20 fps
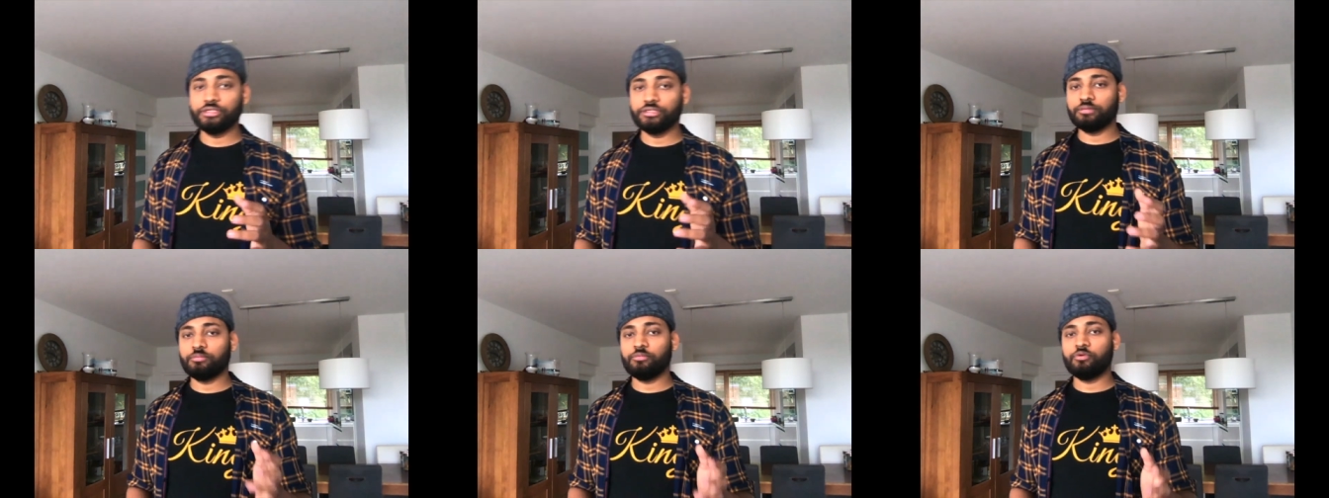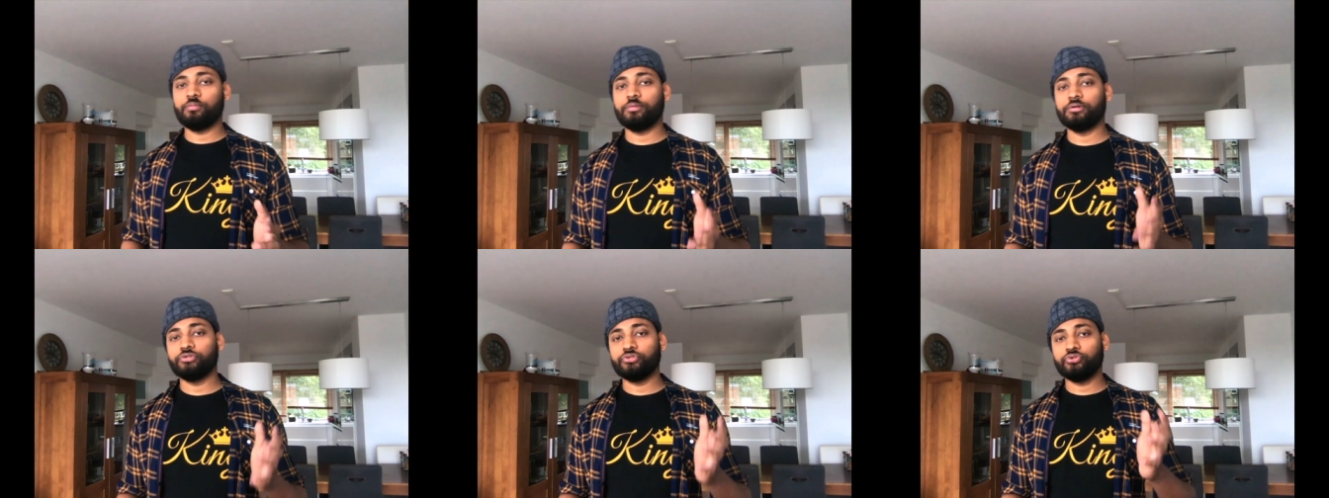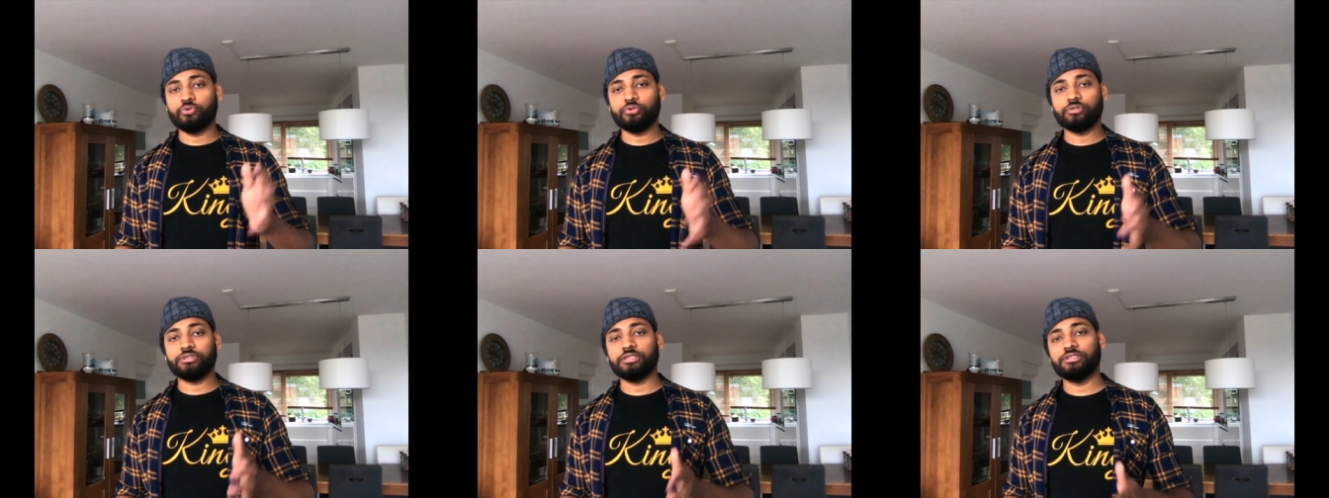some open
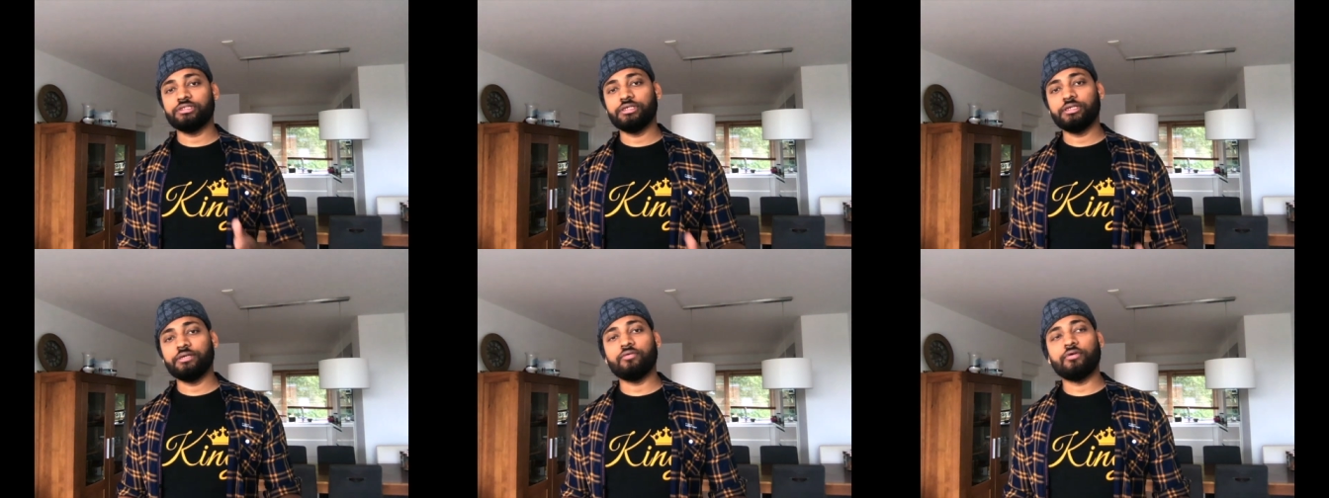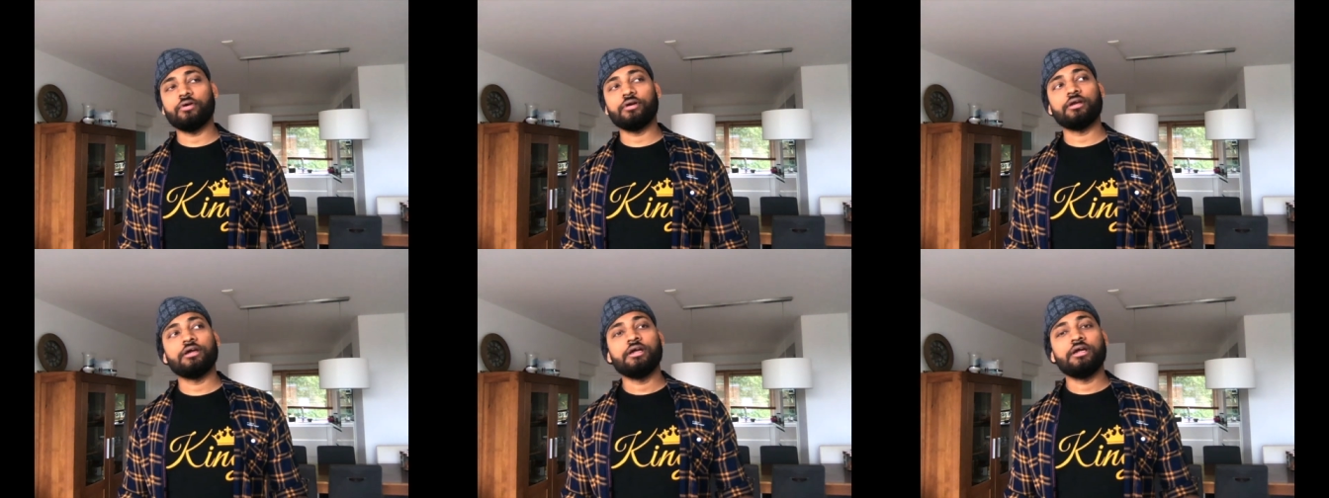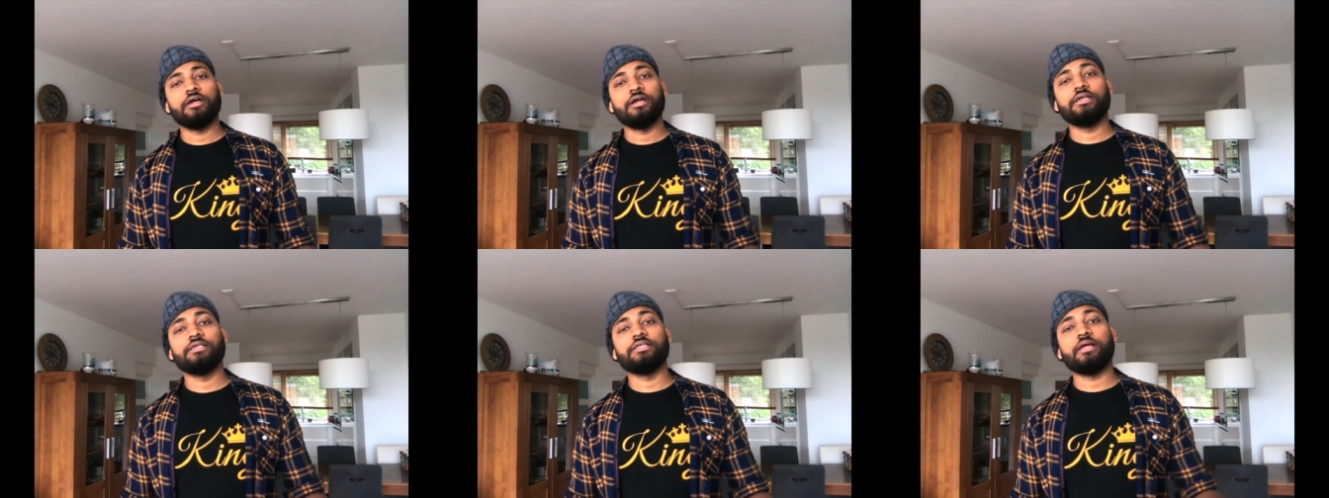source and see what
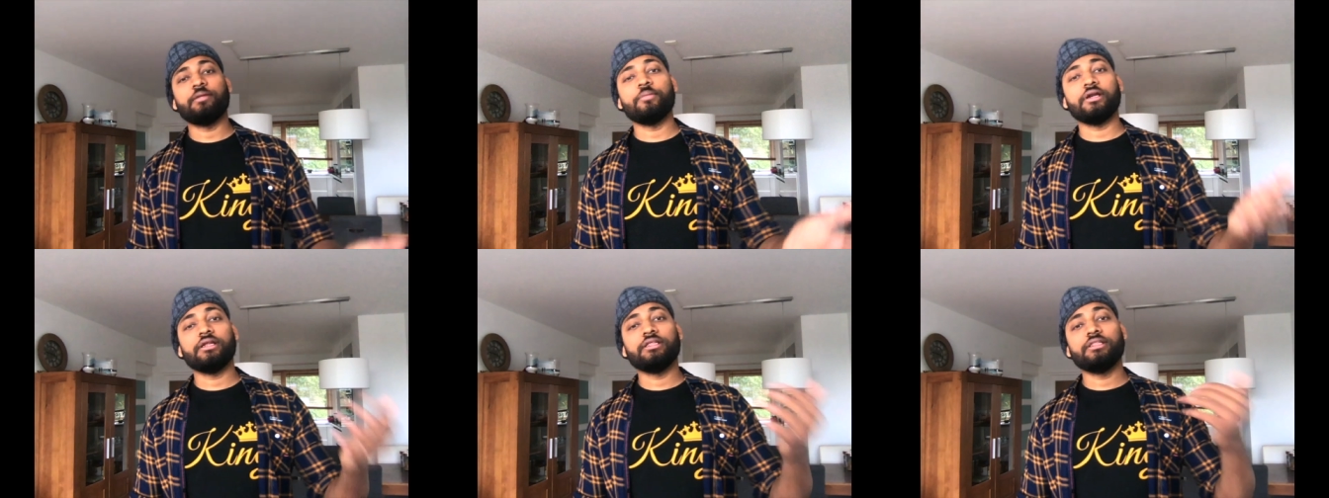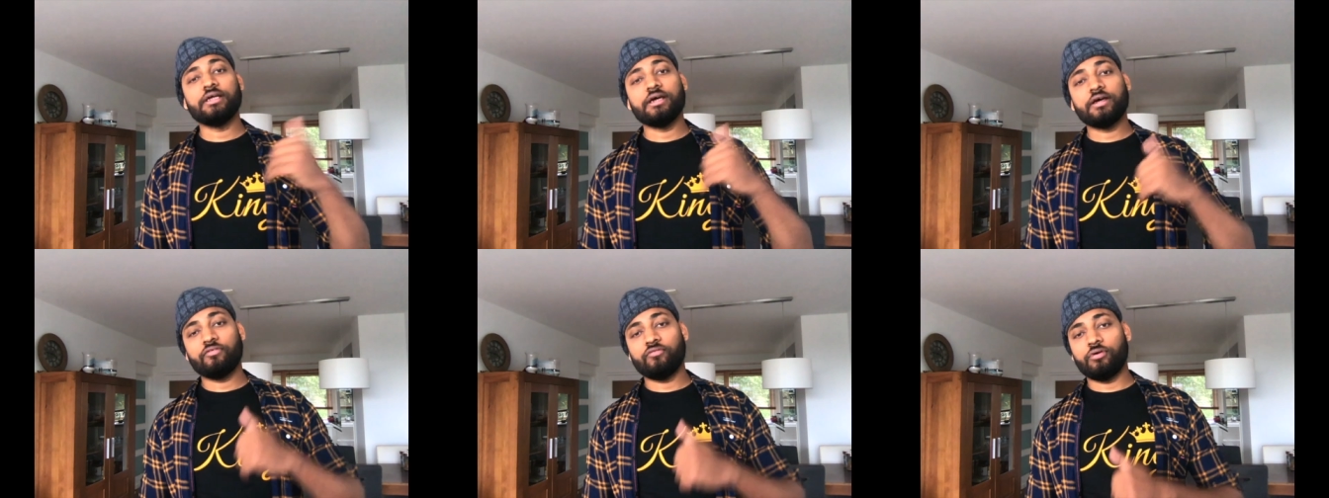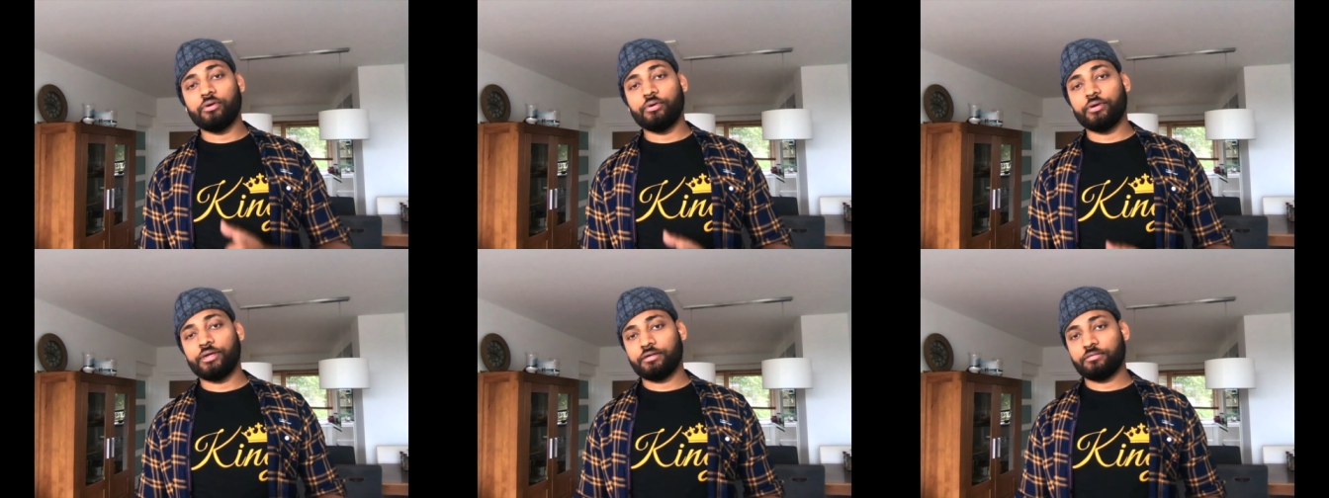design pattern they are
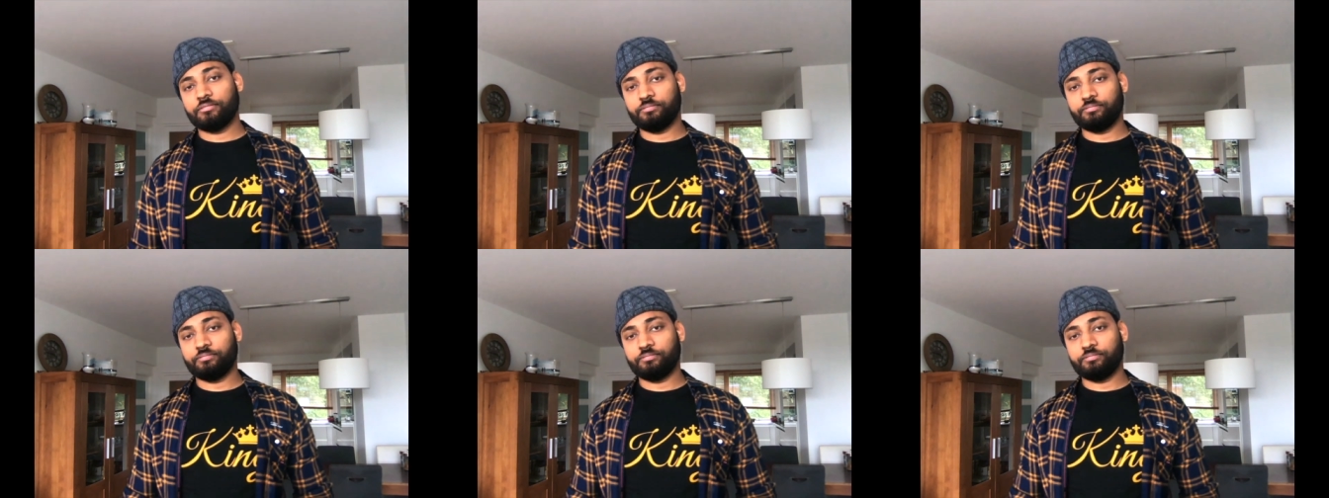following.